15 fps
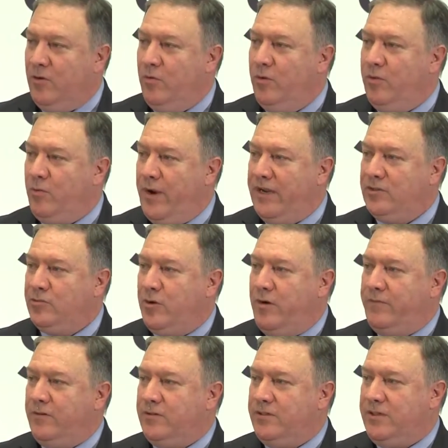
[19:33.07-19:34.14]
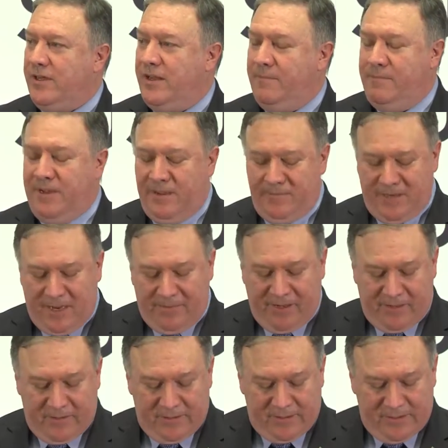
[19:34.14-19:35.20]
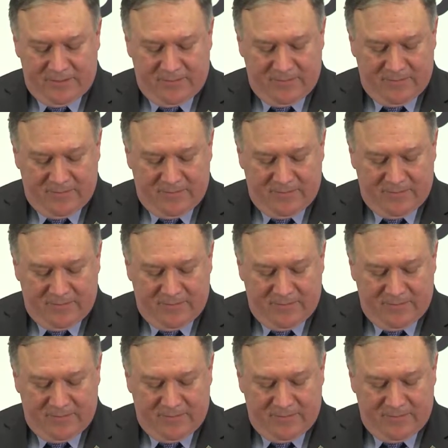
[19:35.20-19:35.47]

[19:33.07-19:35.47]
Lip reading: with Range Rovers and BMWs.